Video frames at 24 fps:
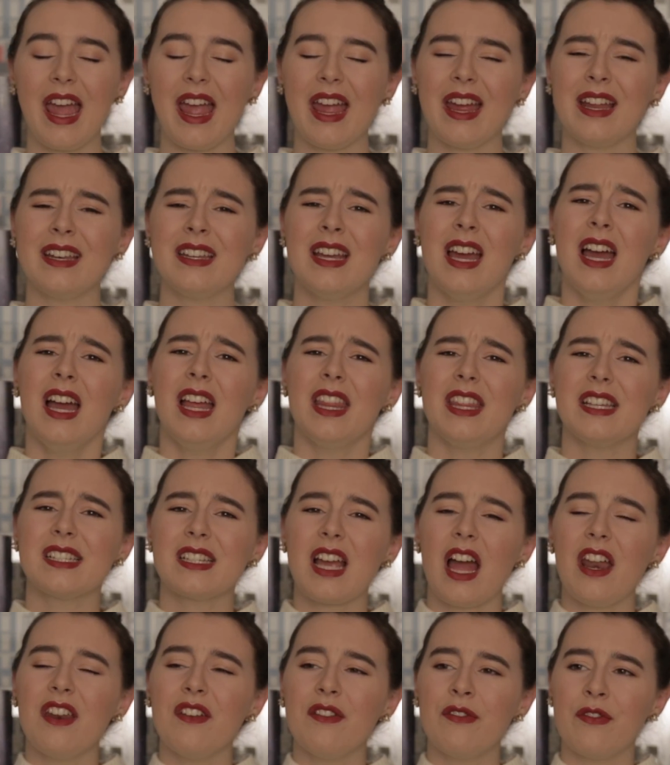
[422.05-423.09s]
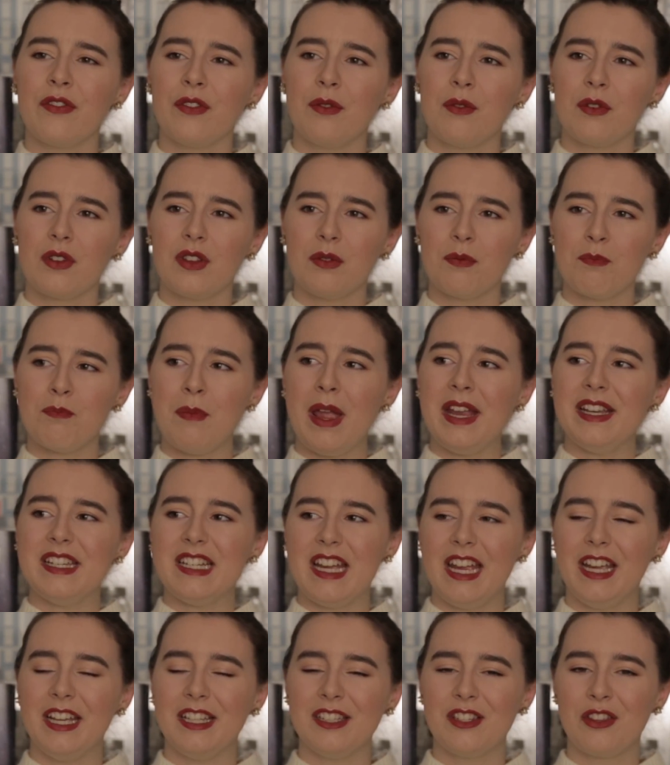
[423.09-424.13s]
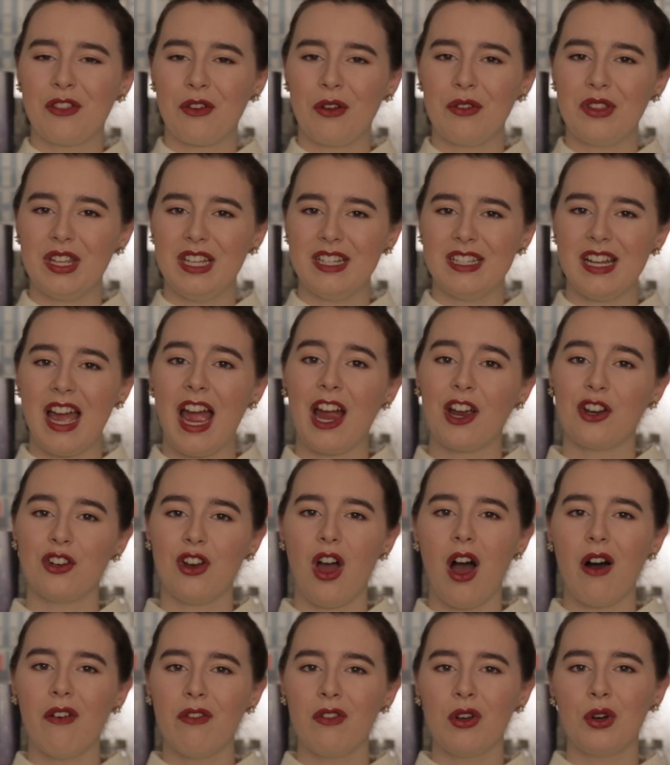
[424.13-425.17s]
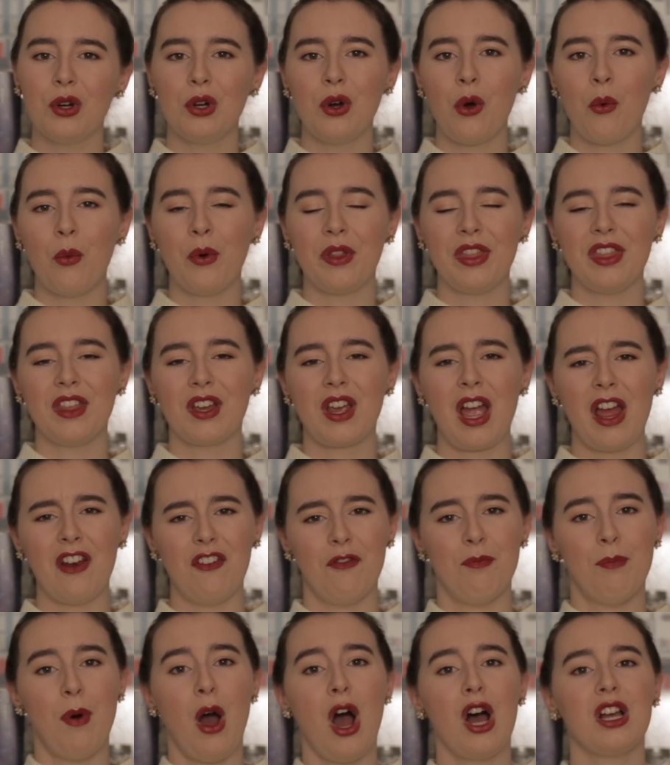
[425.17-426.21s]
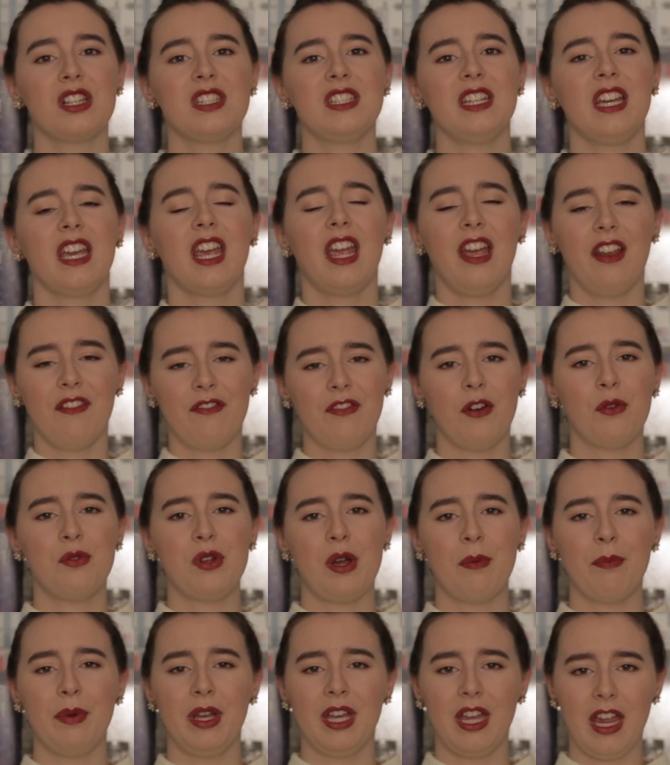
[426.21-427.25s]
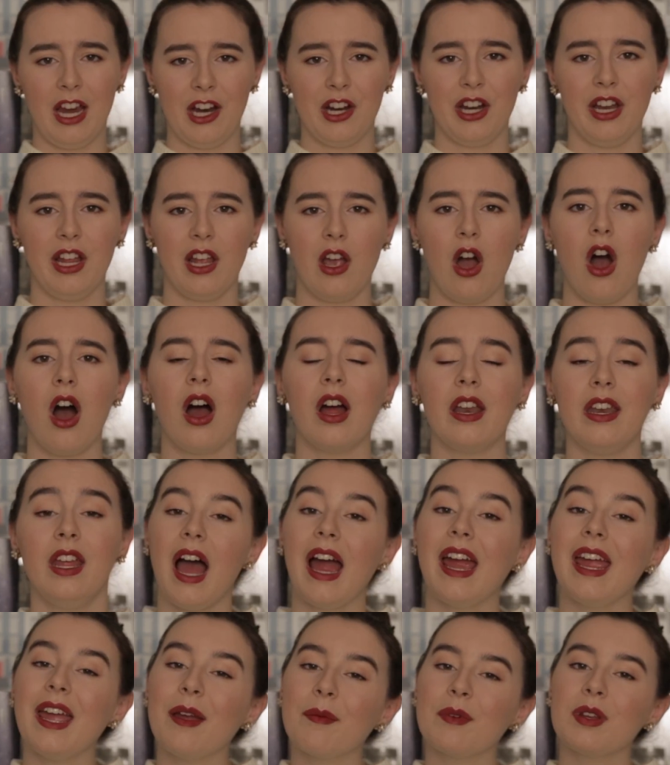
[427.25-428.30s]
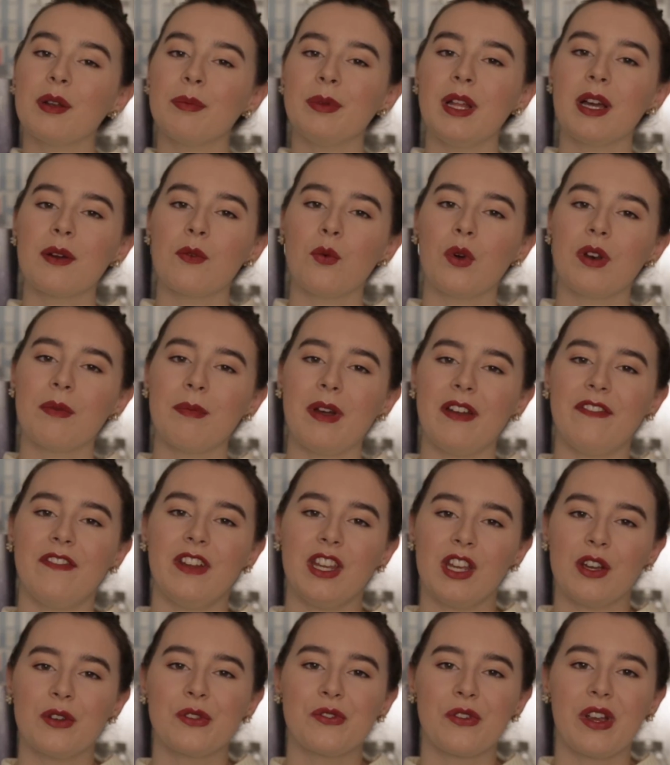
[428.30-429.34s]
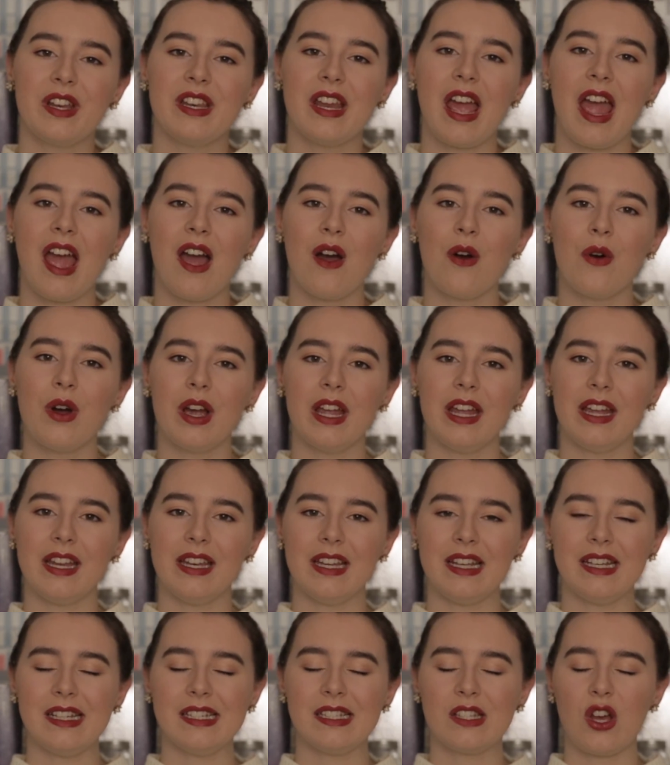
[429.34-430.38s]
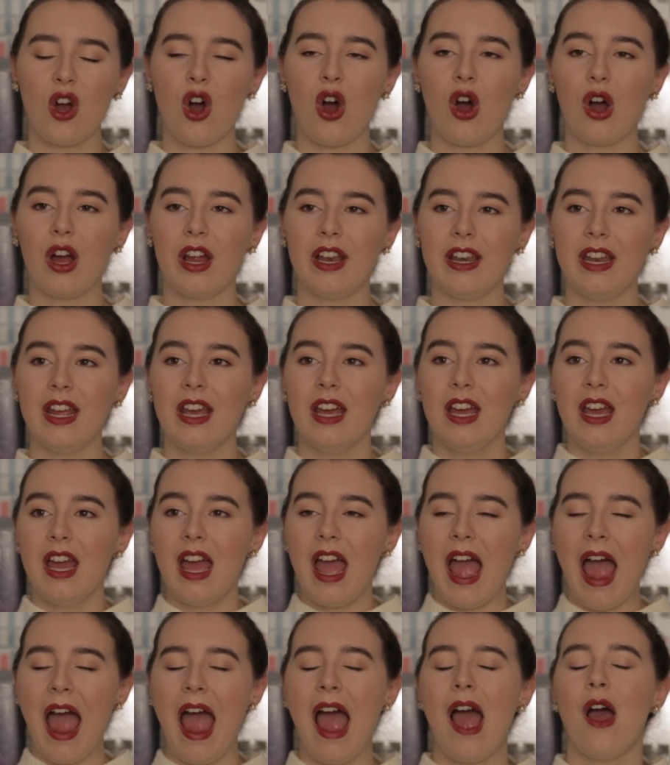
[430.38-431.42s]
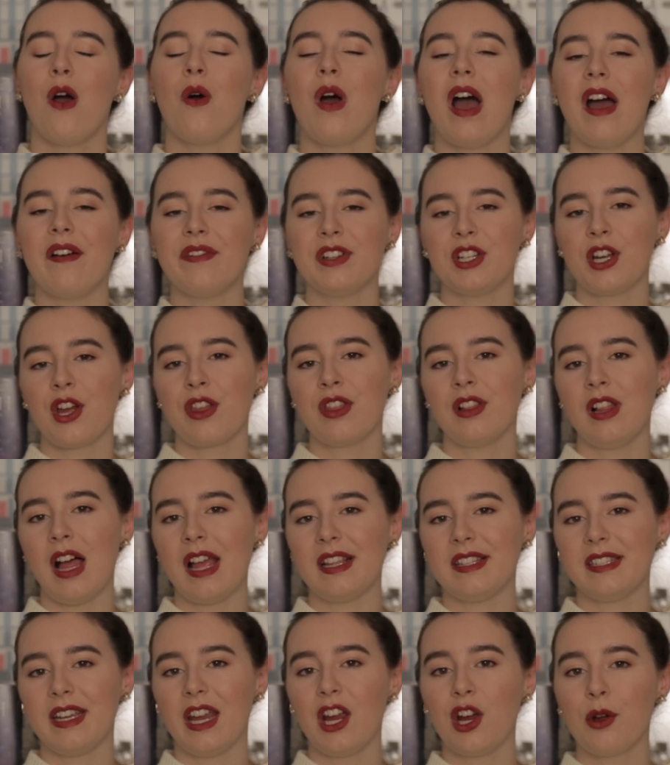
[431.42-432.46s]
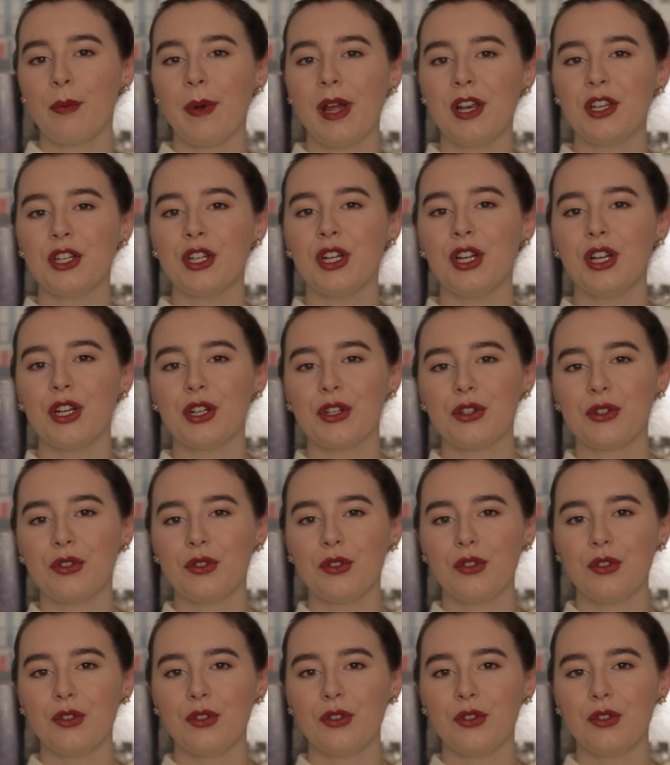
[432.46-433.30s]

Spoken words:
and this kind of maintains throughout the entire novel with the kind of pausing, info dumping, carrying on. I am going to plug one of my videos right now. It is on how Avatar: The Last Airbender